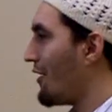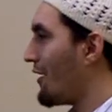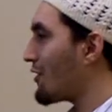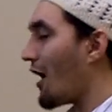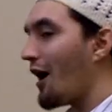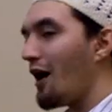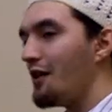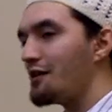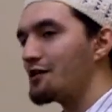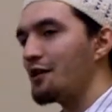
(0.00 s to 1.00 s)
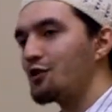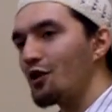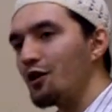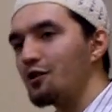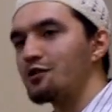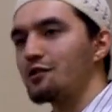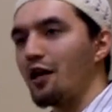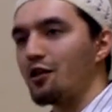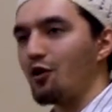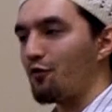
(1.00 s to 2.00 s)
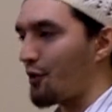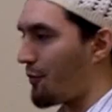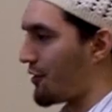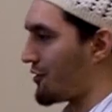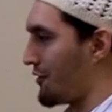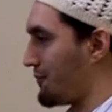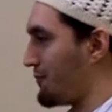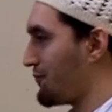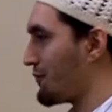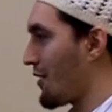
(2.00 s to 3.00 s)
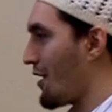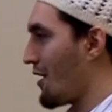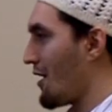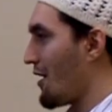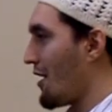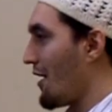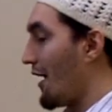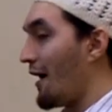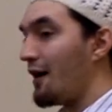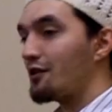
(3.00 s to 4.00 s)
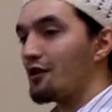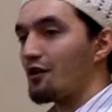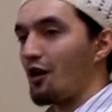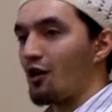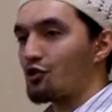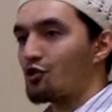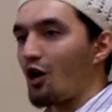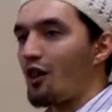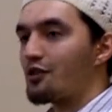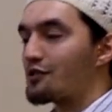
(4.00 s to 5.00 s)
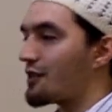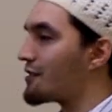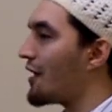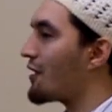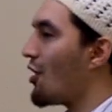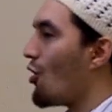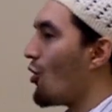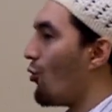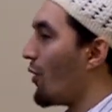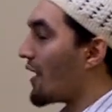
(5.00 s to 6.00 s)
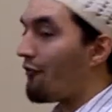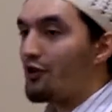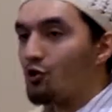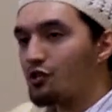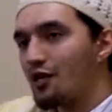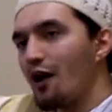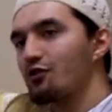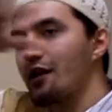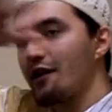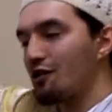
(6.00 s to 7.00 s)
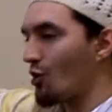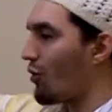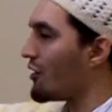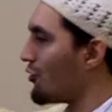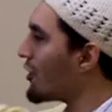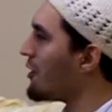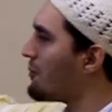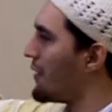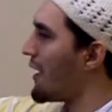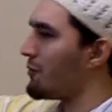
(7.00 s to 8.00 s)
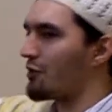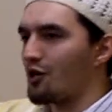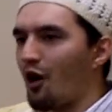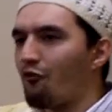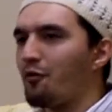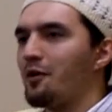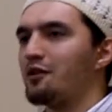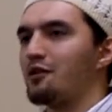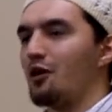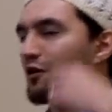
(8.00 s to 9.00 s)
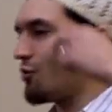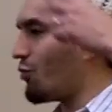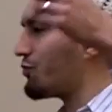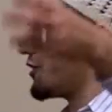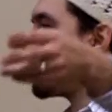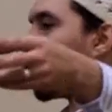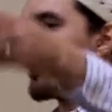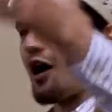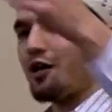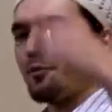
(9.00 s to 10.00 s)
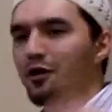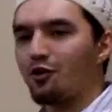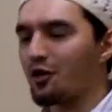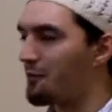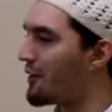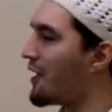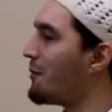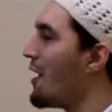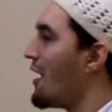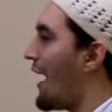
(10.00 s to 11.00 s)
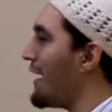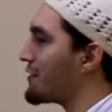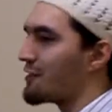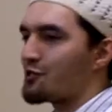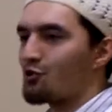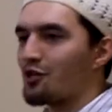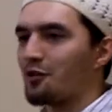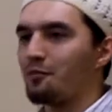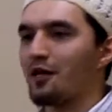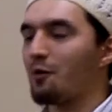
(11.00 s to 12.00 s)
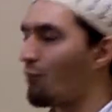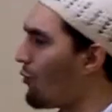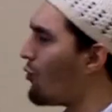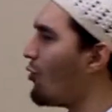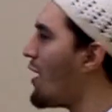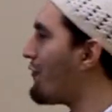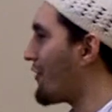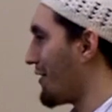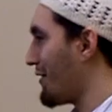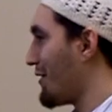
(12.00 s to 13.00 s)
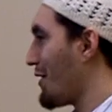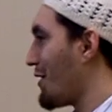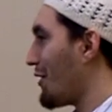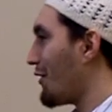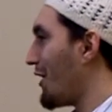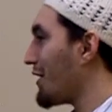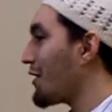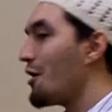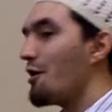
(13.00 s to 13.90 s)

Right? Hal is the internal state of the person. And our scholars, they said, whatever you see outside in the world, you can blame the government, the, the, the economy, you can blame ISIS, you can blame whoever, right?